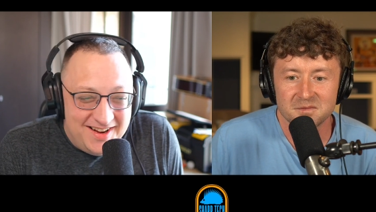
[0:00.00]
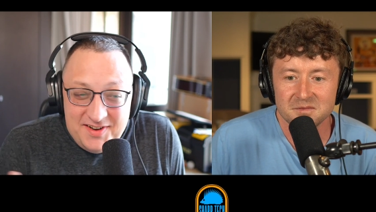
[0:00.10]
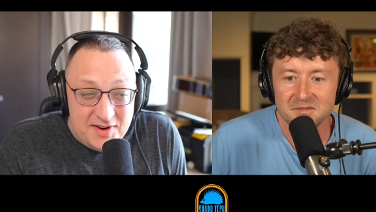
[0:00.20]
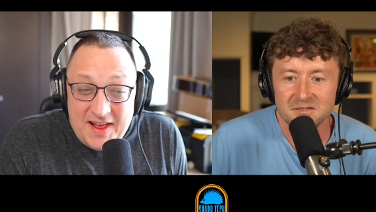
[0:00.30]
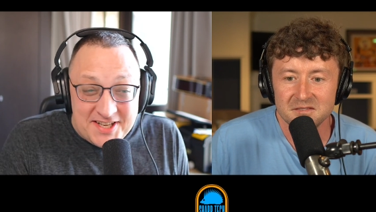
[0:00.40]

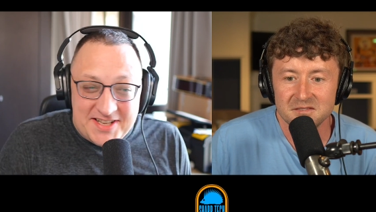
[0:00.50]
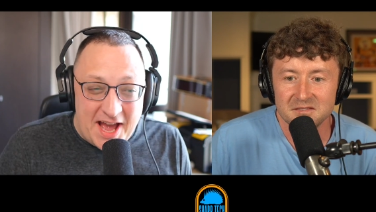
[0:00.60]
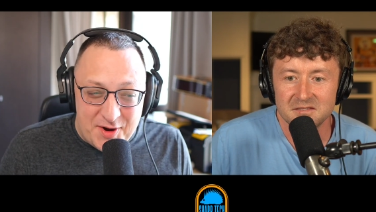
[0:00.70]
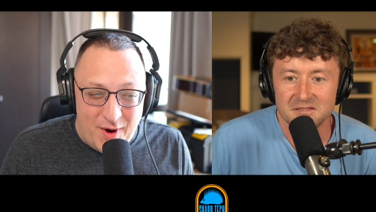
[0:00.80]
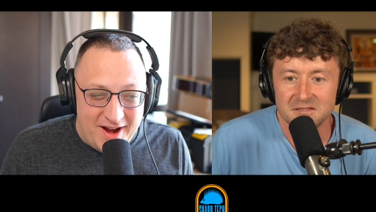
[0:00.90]
Speaker 1: That's exactly
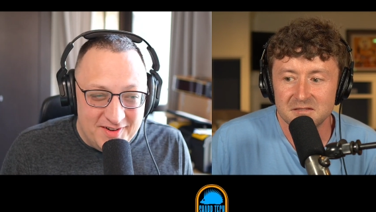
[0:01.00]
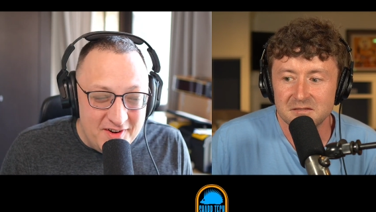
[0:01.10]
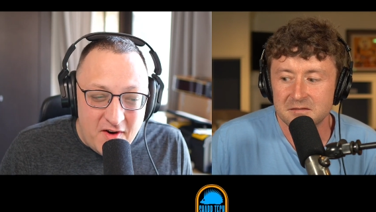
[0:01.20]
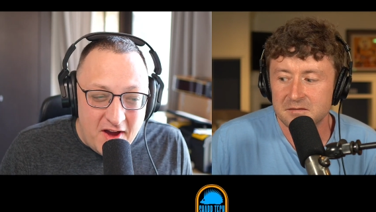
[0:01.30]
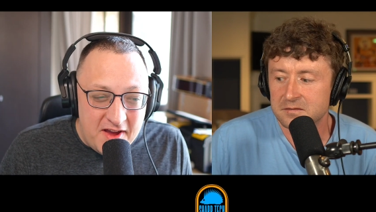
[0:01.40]
right.
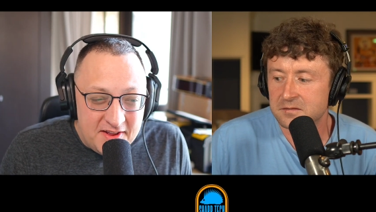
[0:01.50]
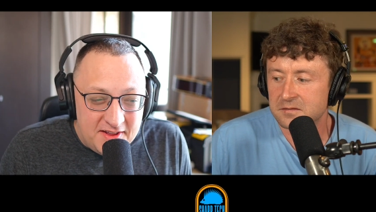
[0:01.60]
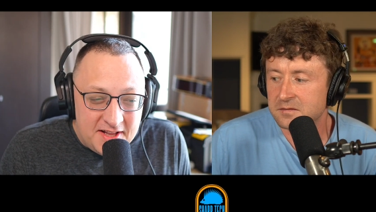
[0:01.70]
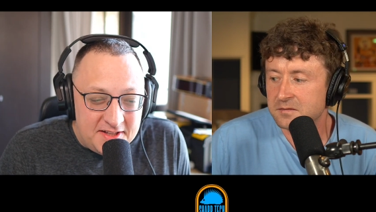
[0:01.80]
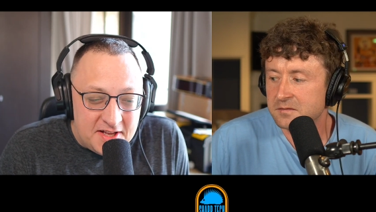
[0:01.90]
Like, like it,
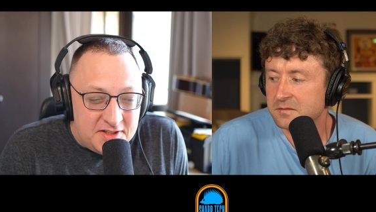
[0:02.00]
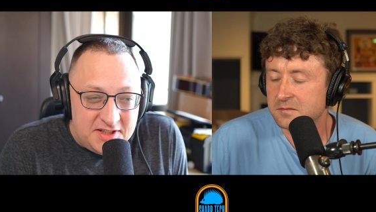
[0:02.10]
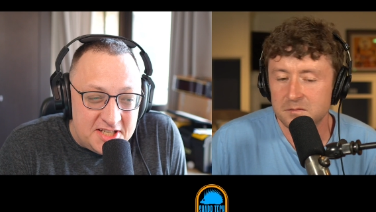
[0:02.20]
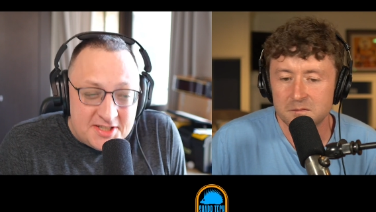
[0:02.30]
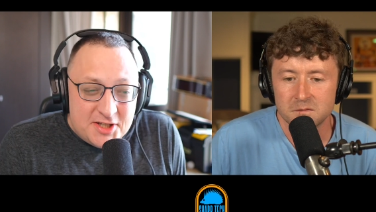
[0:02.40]
it, this
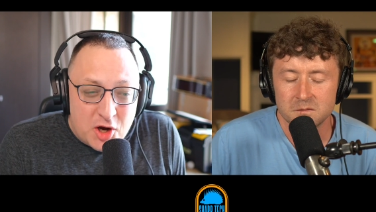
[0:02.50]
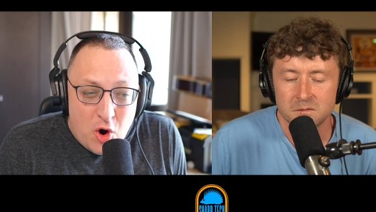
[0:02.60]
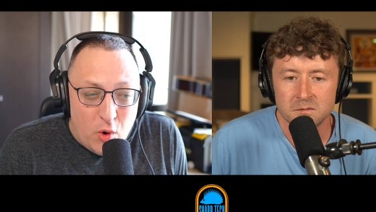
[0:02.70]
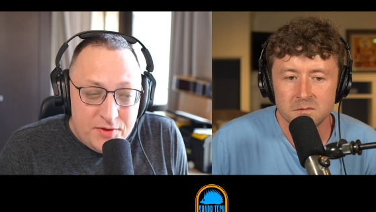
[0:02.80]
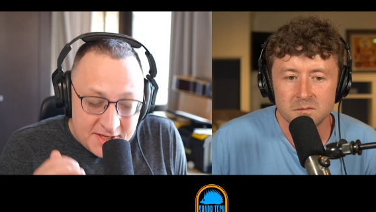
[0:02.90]
is the
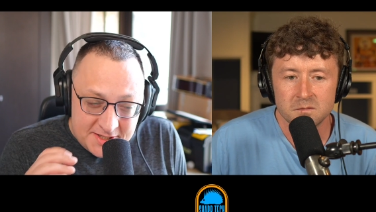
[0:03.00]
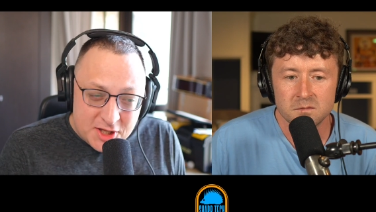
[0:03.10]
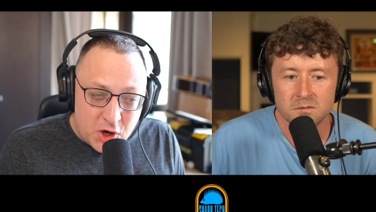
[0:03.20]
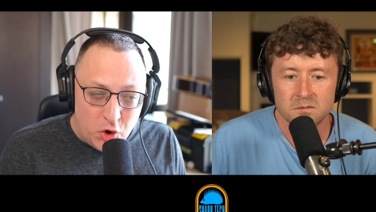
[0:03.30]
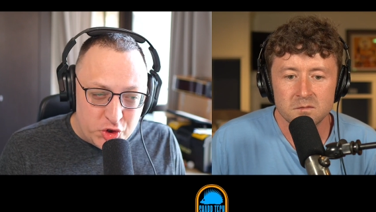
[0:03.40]
this is the
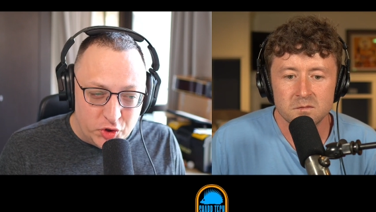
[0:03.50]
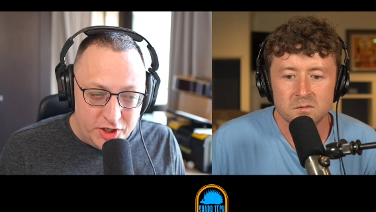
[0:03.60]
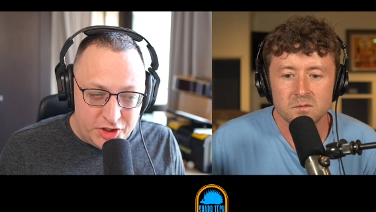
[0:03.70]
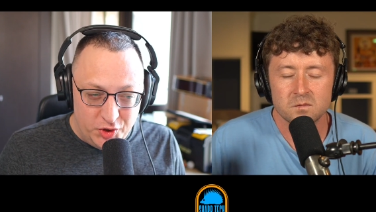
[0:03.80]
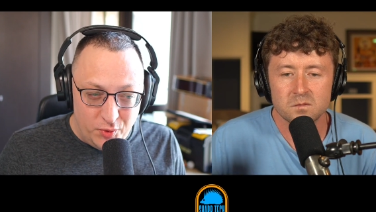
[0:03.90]
cultural
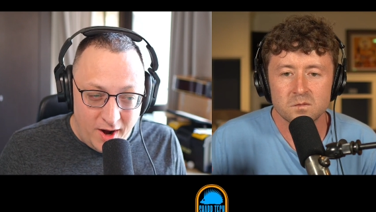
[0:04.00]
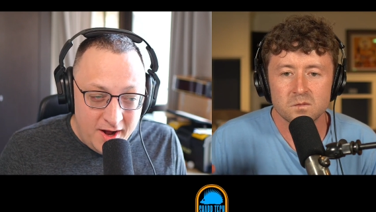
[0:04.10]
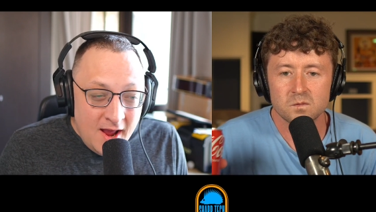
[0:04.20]
issue, right?